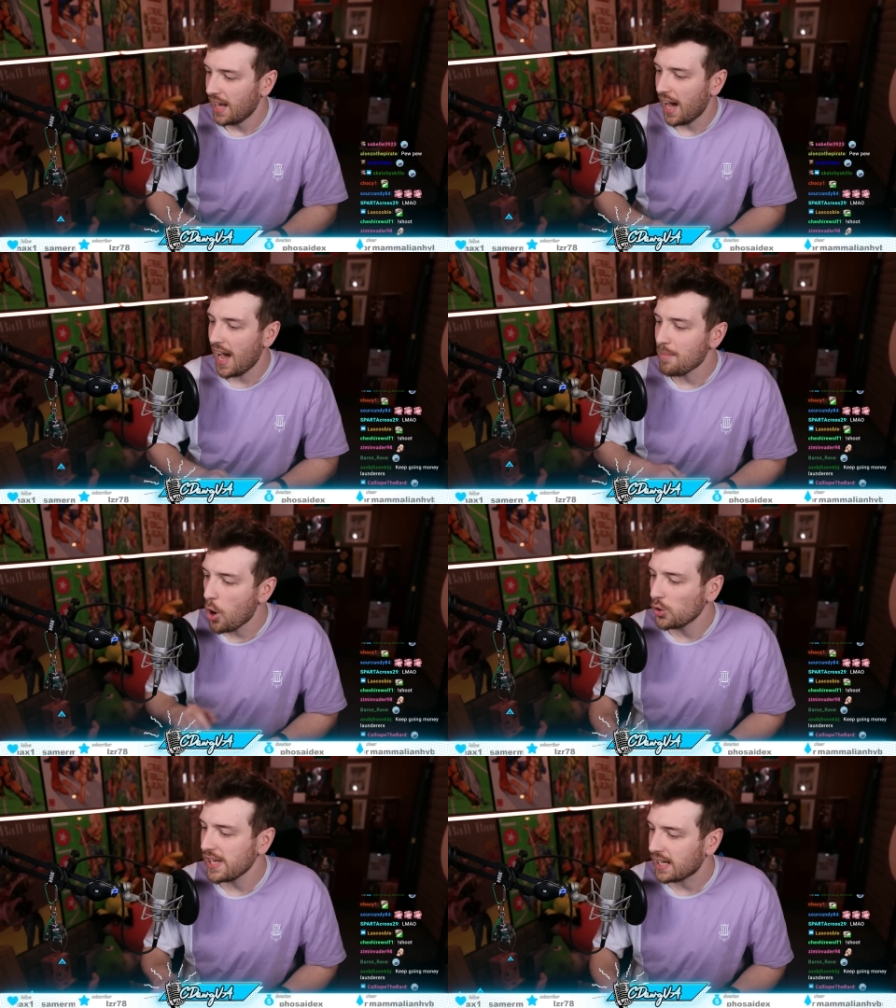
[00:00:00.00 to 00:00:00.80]
I'm
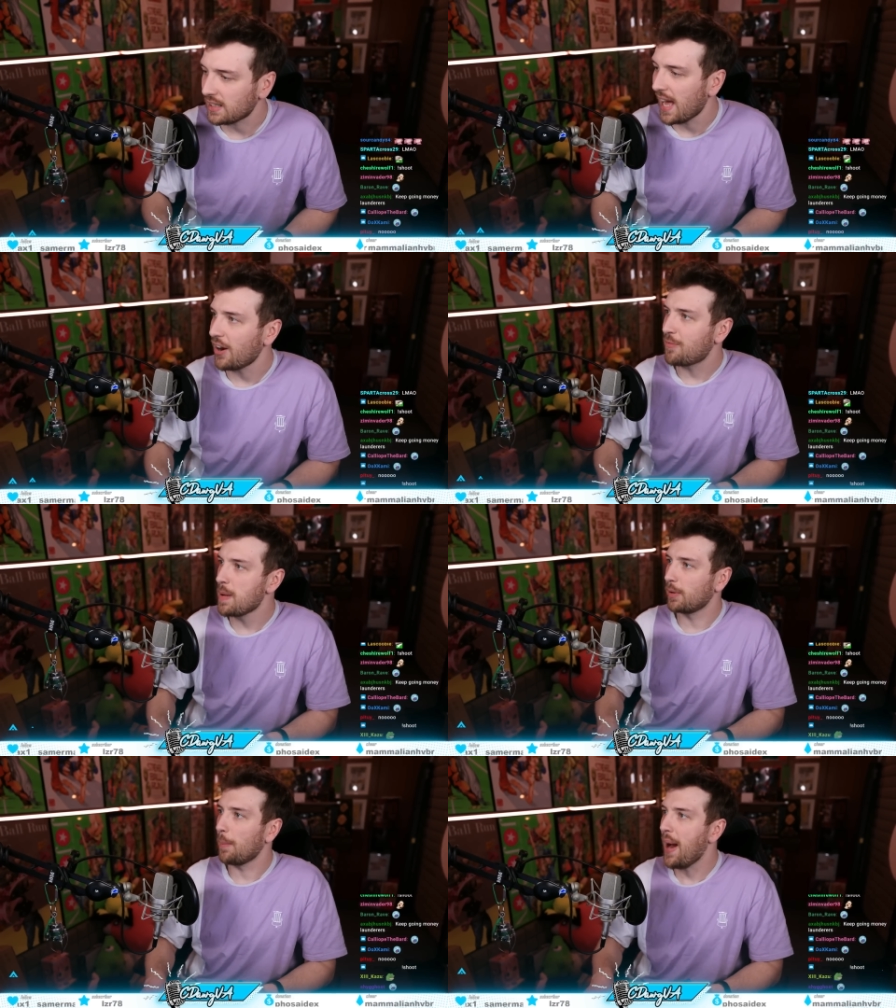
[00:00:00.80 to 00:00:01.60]
only a clown if
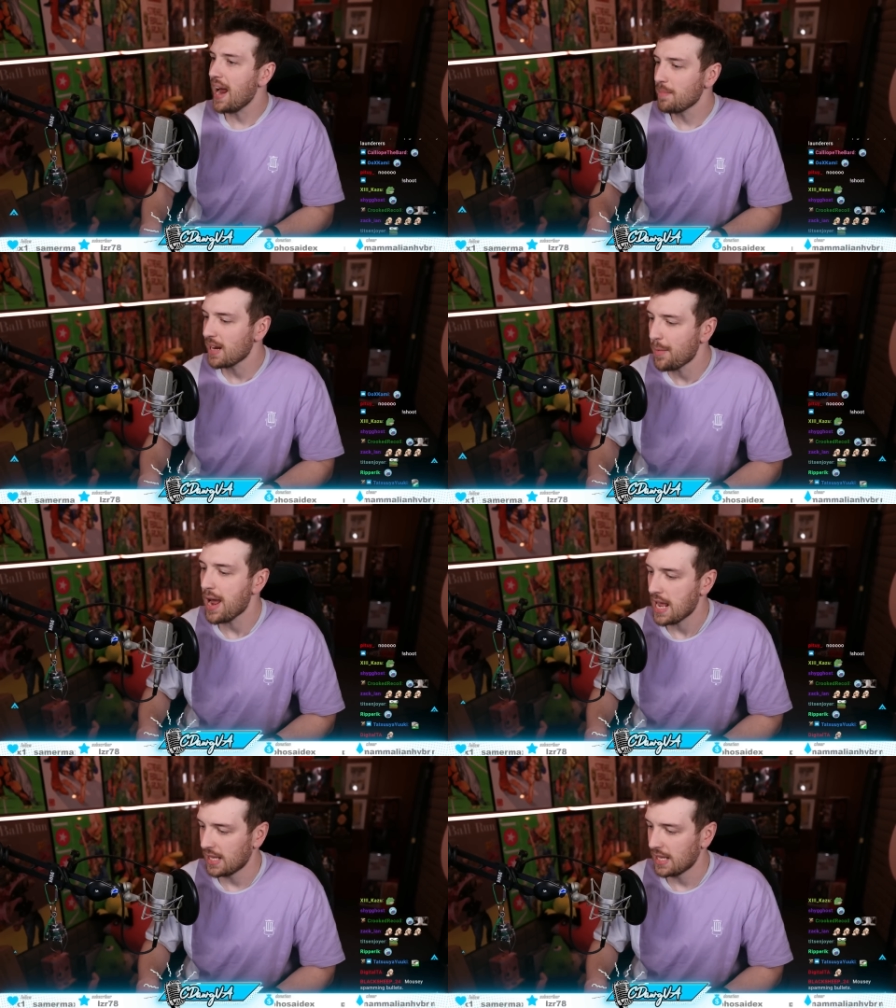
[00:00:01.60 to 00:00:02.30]
people are paying me to be.